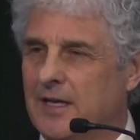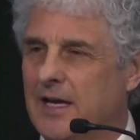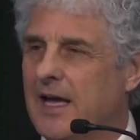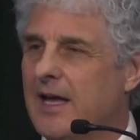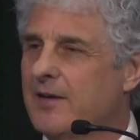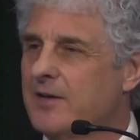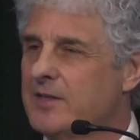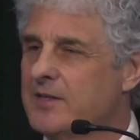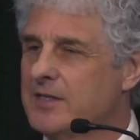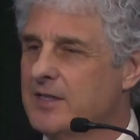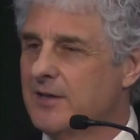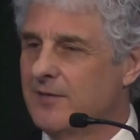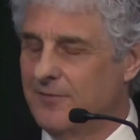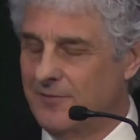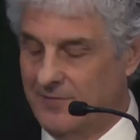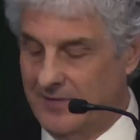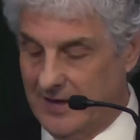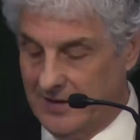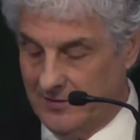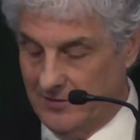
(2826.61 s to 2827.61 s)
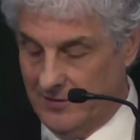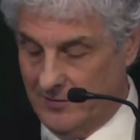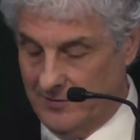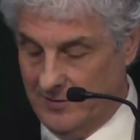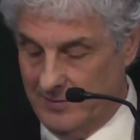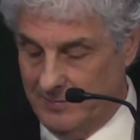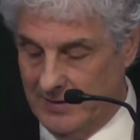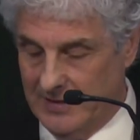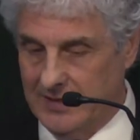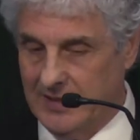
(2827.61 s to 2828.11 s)
How does it affect their
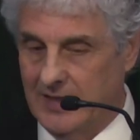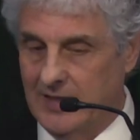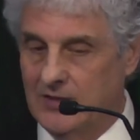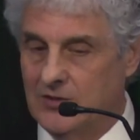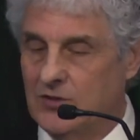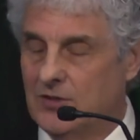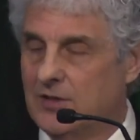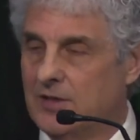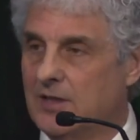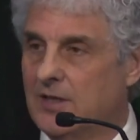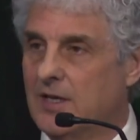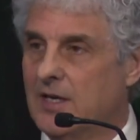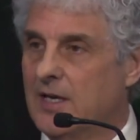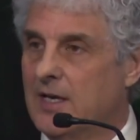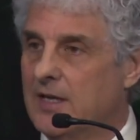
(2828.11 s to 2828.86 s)
imitation?